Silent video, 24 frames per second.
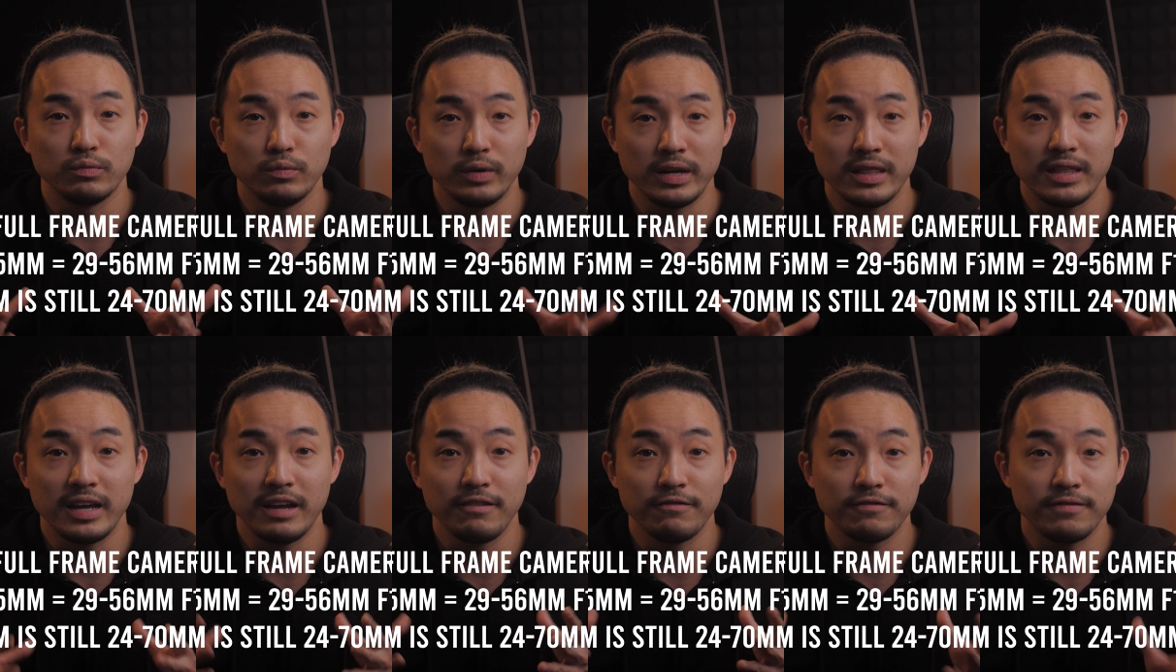
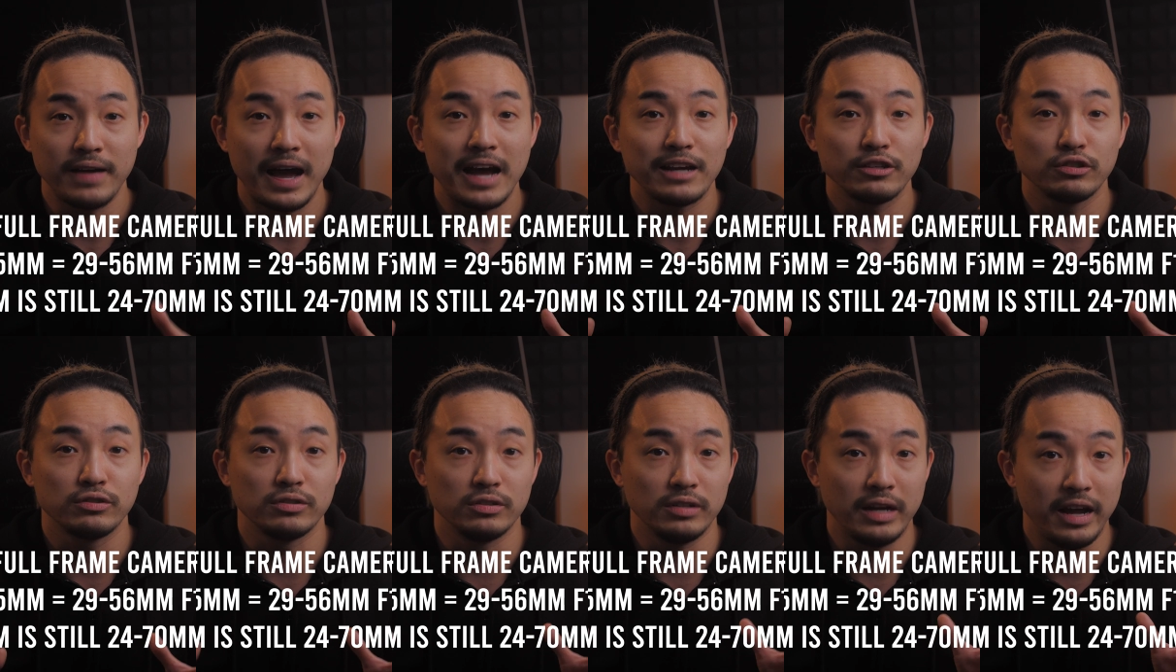with a
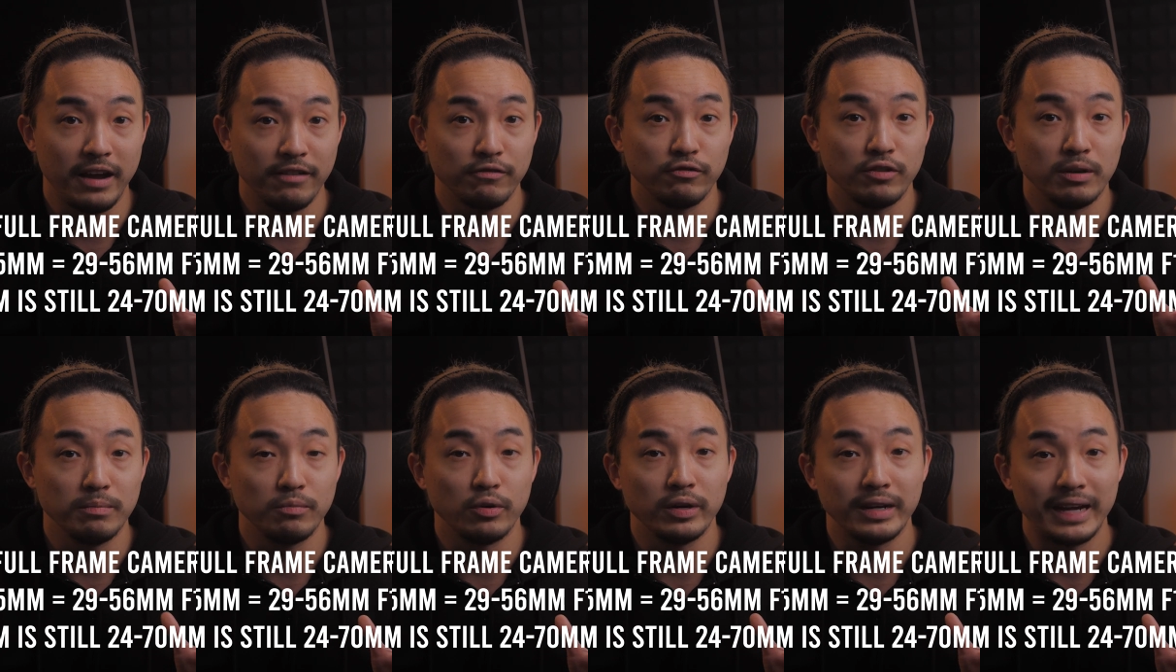faster
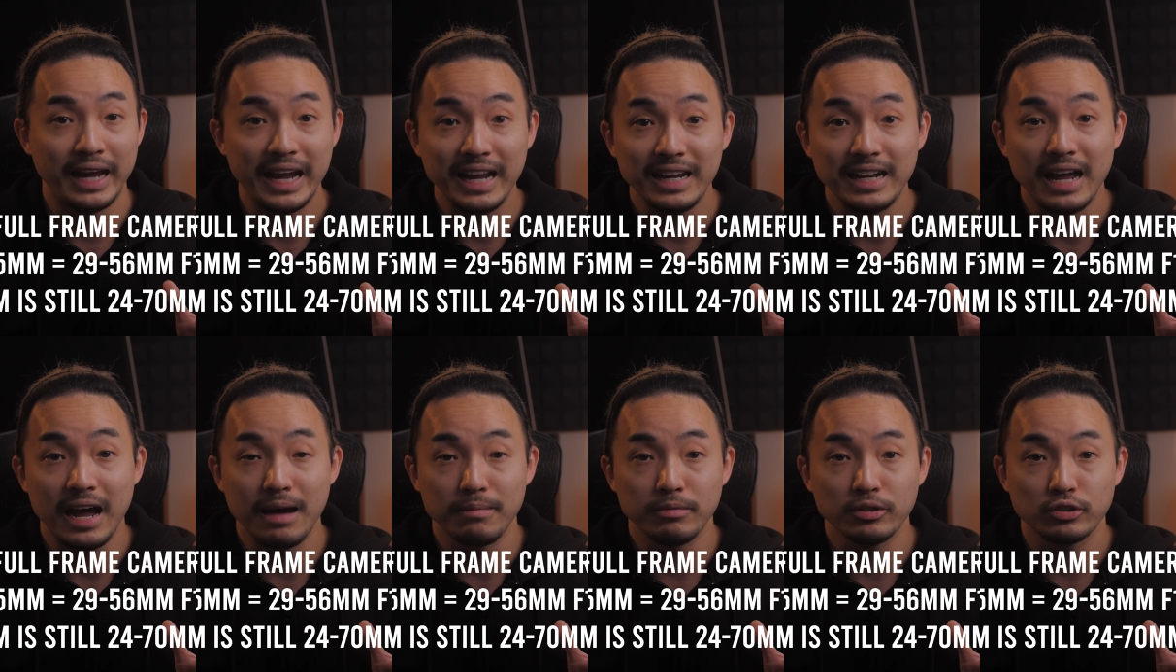f1.8
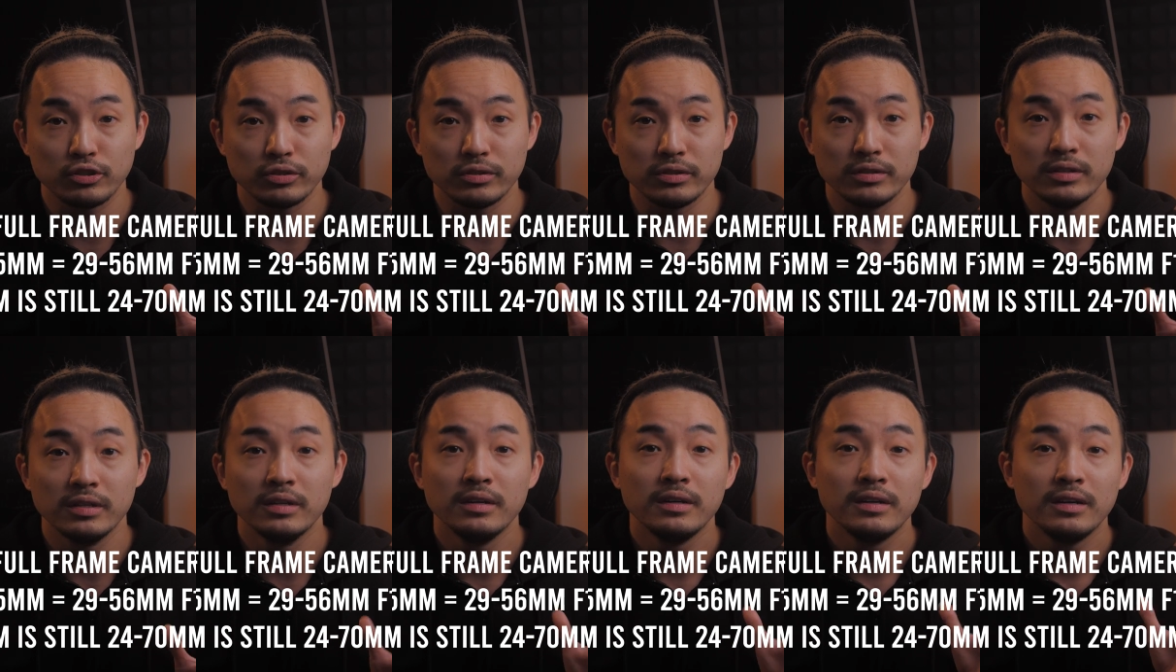aperture,